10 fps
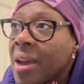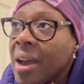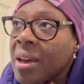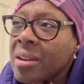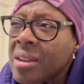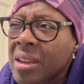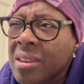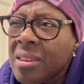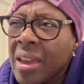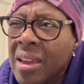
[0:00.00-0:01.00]
And
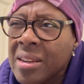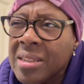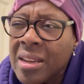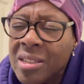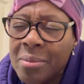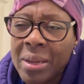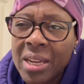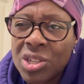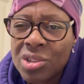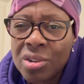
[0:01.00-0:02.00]
they tend to
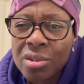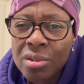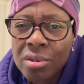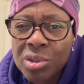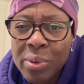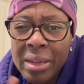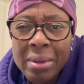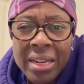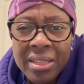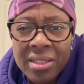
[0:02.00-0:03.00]
be to 20
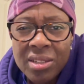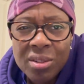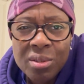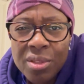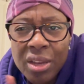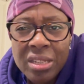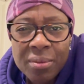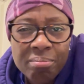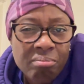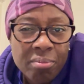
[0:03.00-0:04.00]
minutes to
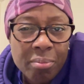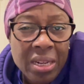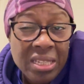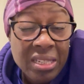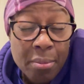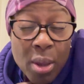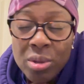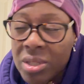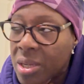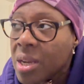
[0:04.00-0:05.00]
30 minutes is the
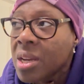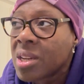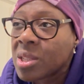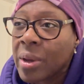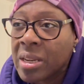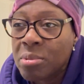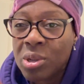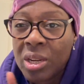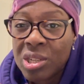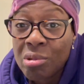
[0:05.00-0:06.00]
most. So I end up
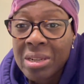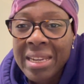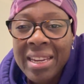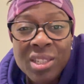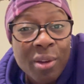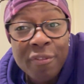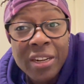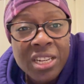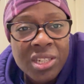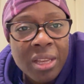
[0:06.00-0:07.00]
doing two a day. So I
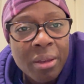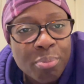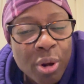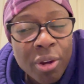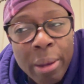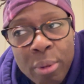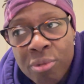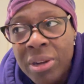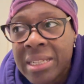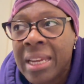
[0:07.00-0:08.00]
finished that program
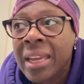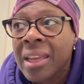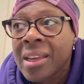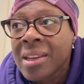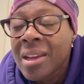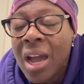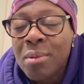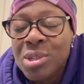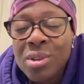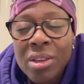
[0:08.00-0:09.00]
already.
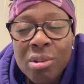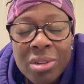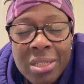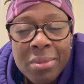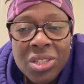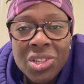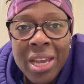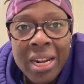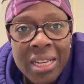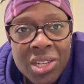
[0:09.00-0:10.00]
I'm doing the Christmas
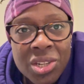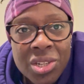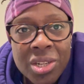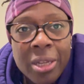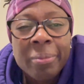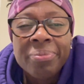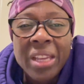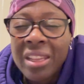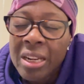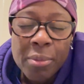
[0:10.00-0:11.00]
challenge
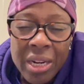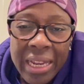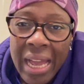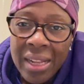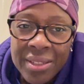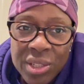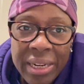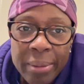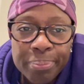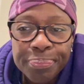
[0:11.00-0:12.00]
and then I'm going to cancel
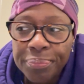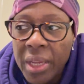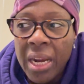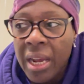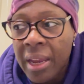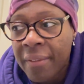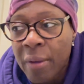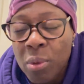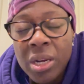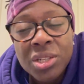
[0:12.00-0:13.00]
it. And if I
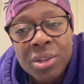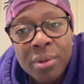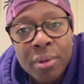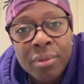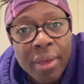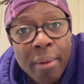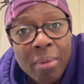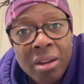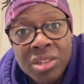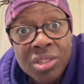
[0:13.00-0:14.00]
want to do them,
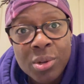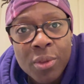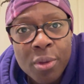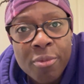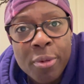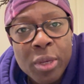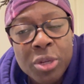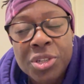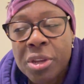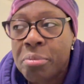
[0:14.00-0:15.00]
I'll just do them from
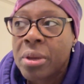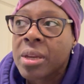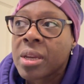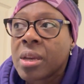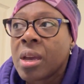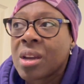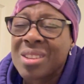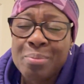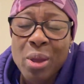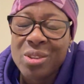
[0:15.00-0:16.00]
YouTube
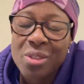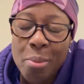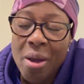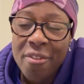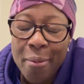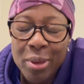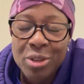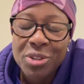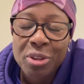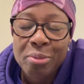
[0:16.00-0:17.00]
because most of them are from
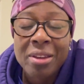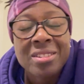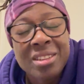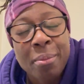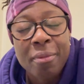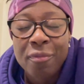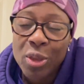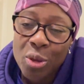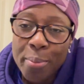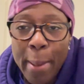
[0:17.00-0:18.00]
YouTube. There are some
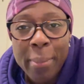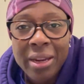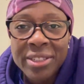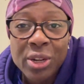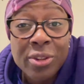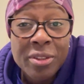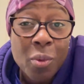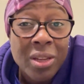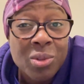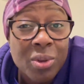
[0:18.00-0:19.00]
few member exclusive
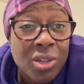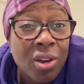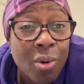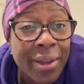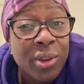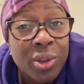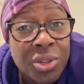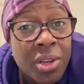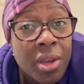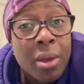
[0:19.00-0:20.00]
ones which are quite
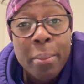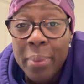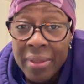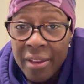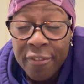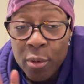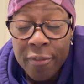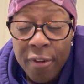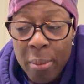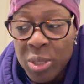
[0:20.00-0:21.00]
good, but they're few
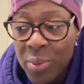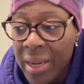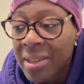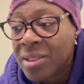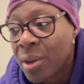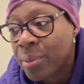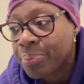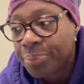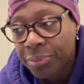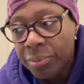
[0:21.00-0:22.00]
and far between. So
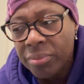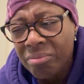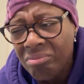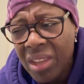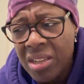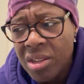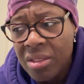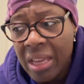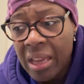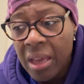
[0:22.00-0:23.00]
I don't
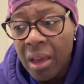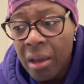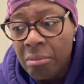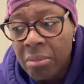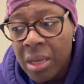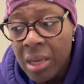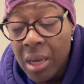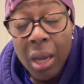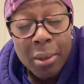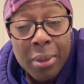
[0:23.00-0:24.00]
think, um,
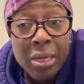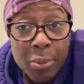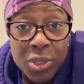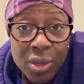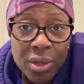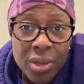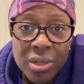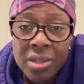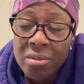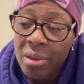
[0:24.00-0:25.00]
I mean, it was
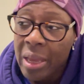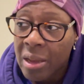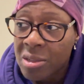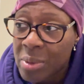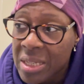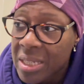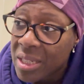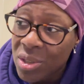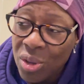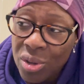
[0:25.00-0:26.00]
good. Accountability
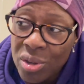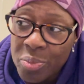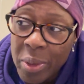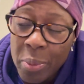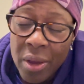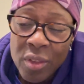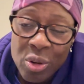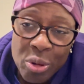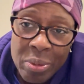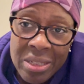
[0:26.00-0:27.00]
is good. Being part of the
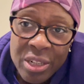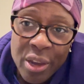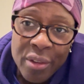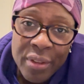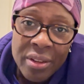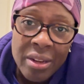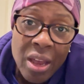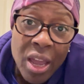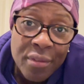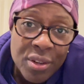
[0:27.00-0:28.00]
group and staff and the
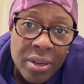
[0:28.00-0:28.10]
live